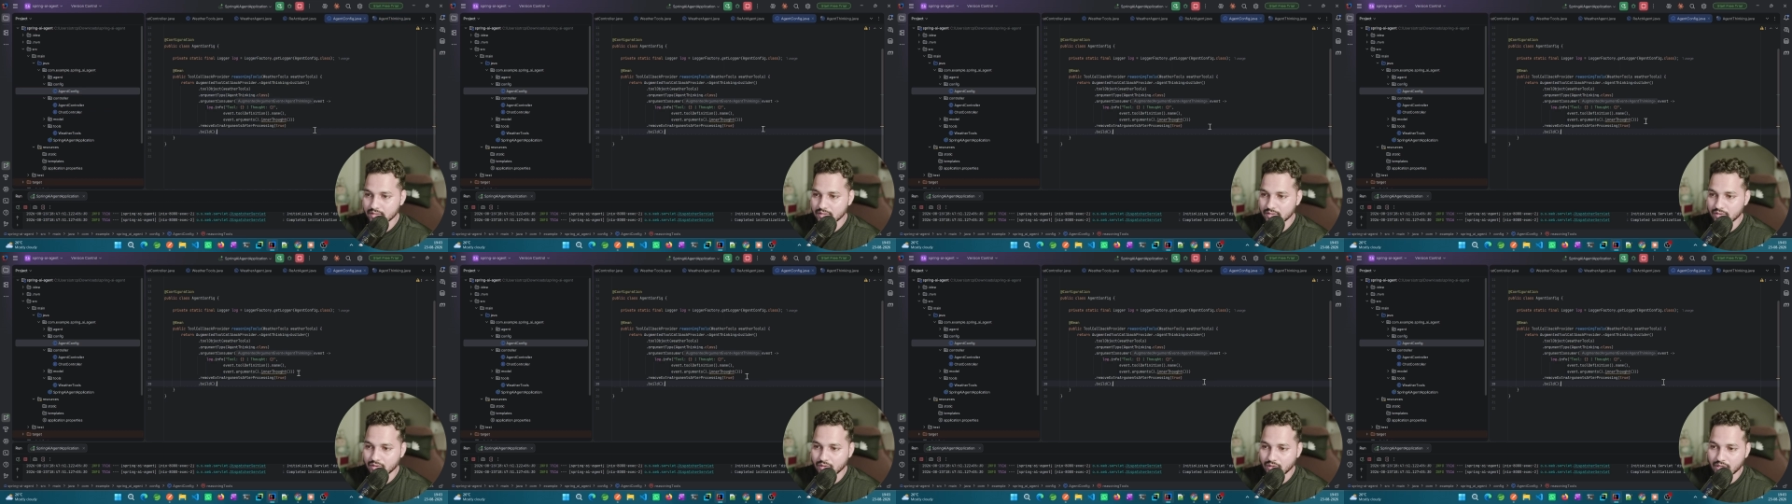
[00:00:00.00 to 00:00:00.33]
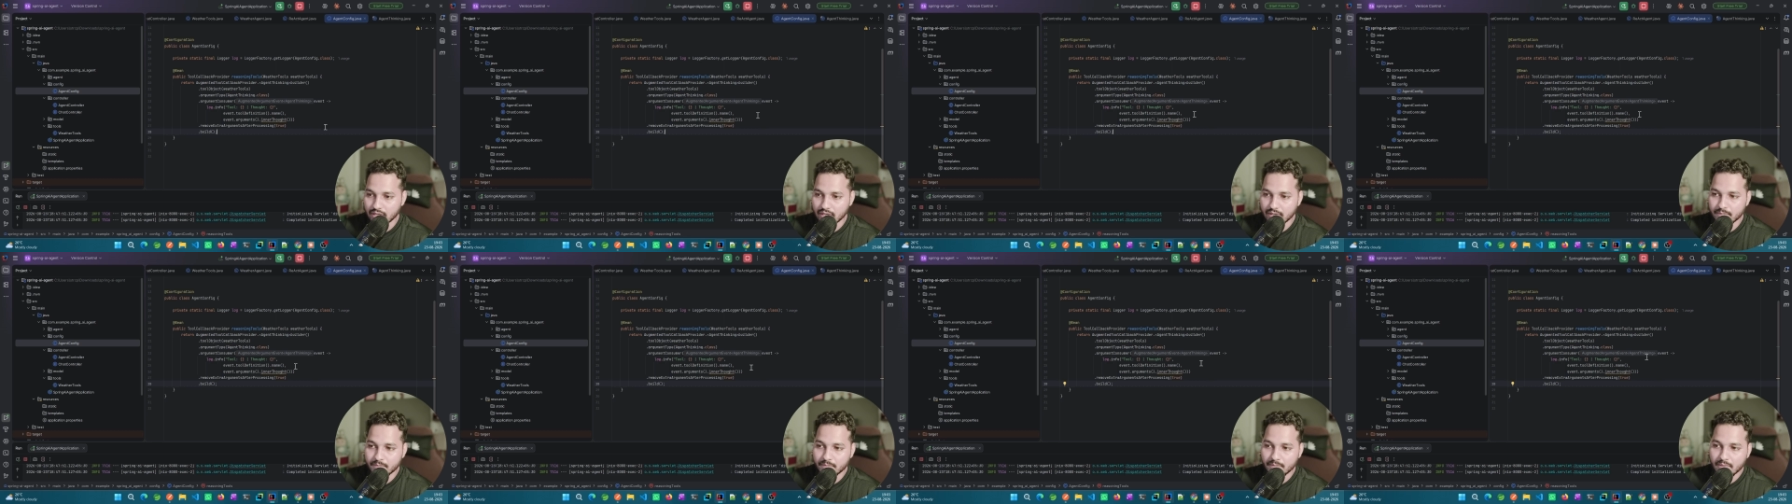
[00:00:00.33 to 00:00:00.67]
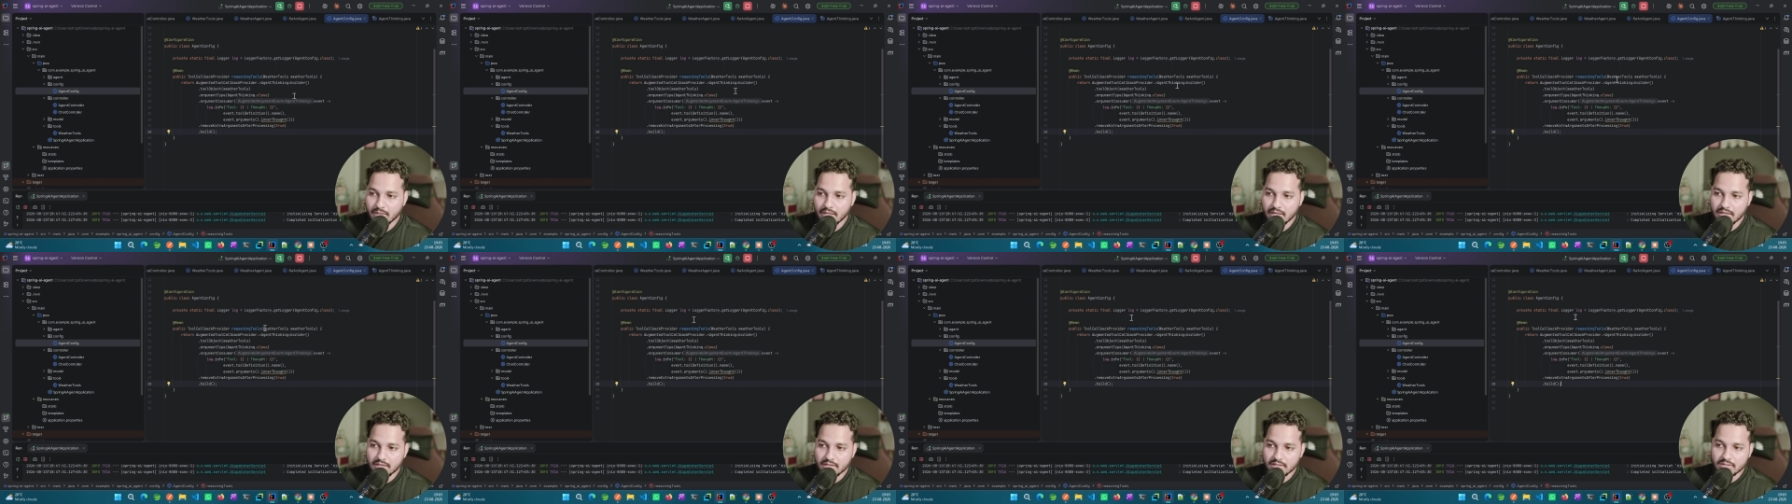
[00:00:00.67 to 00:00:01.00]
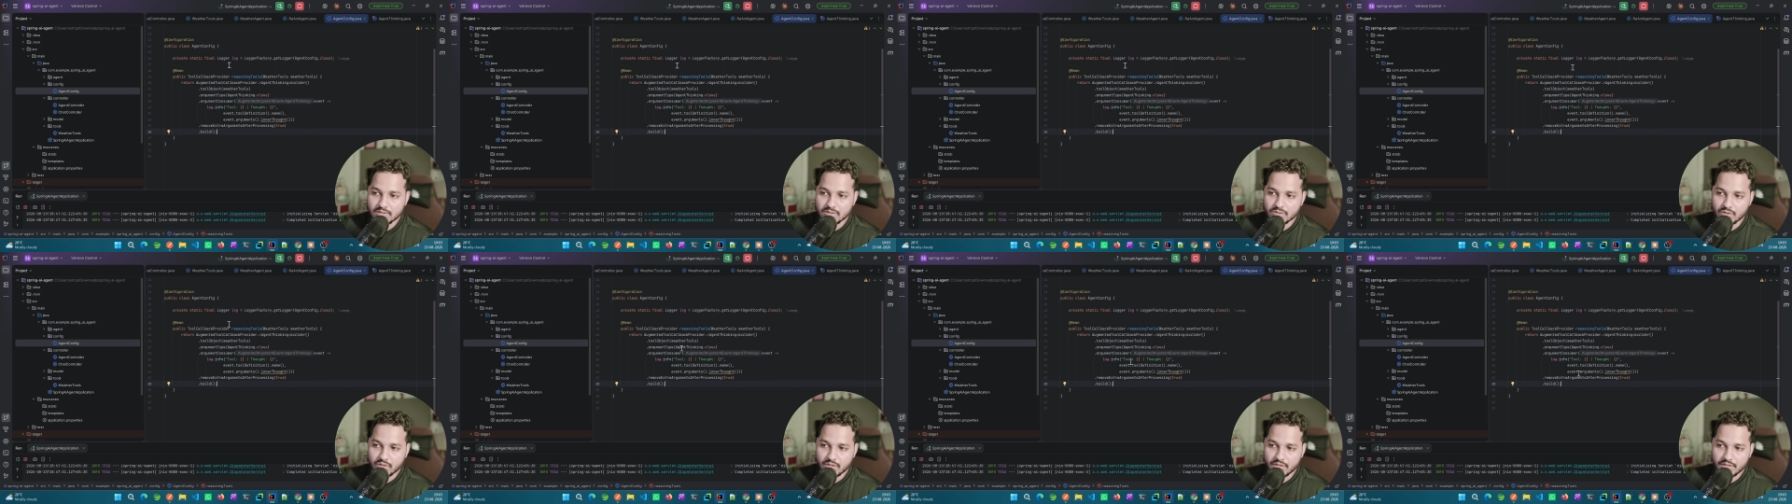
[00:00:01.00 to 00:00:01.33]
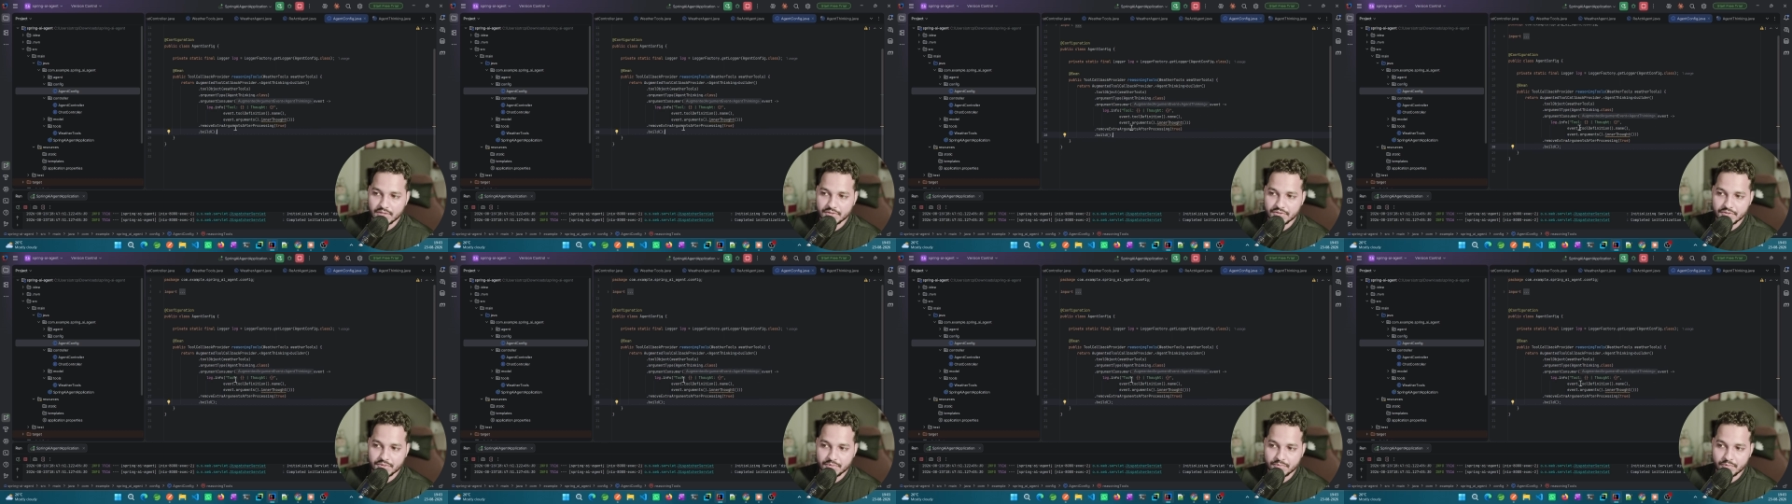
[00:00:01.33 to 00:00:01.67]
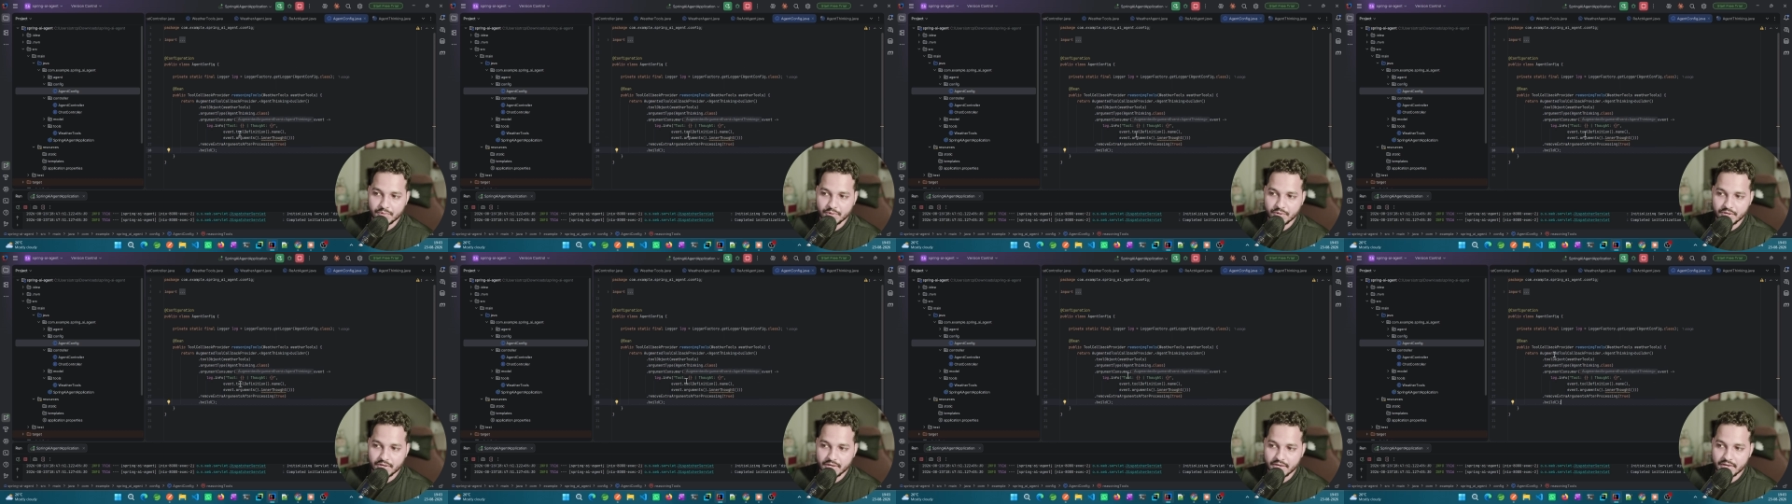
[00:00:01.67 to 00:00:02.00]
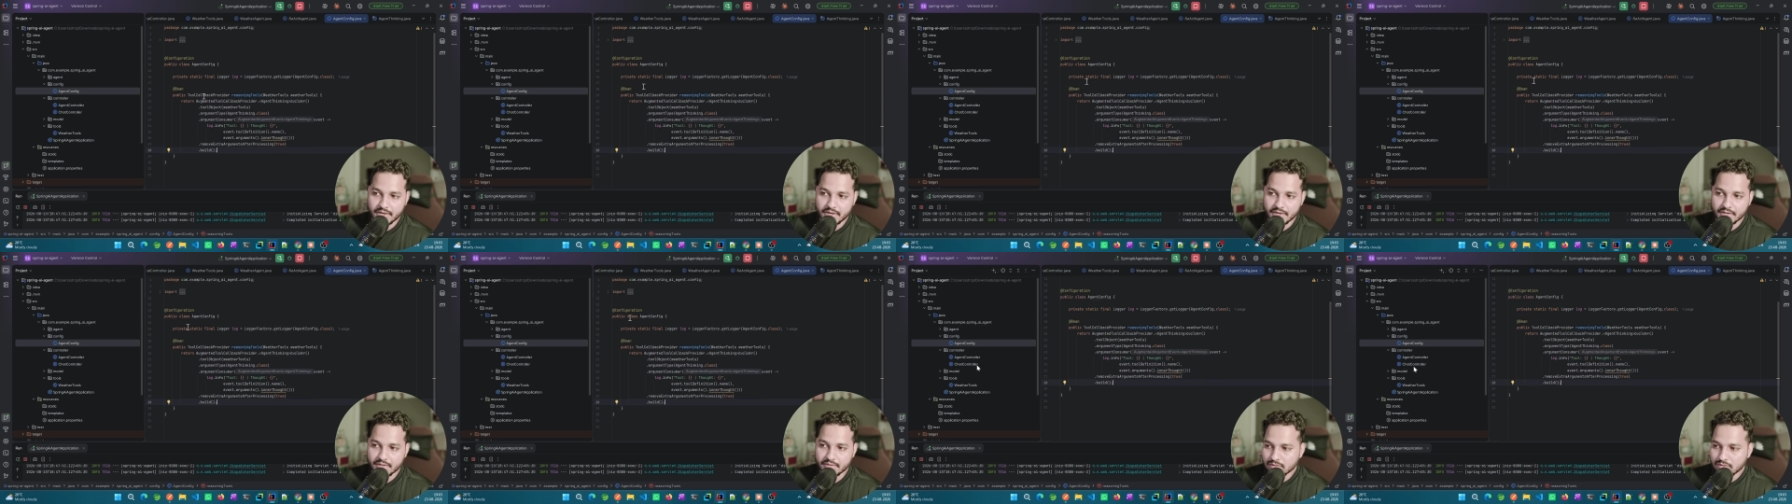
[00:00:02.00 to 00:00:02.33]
Okay, so it is imported here.